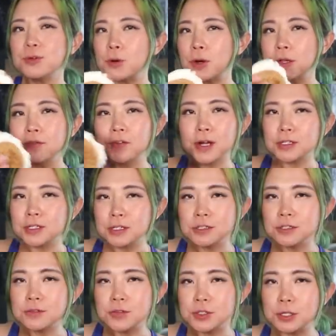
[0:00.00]
qualify as
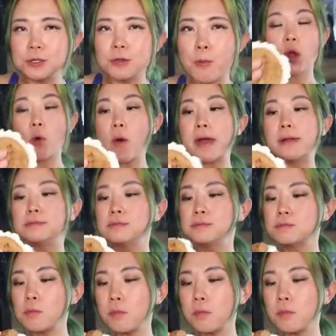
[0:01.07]
sensitive teeth when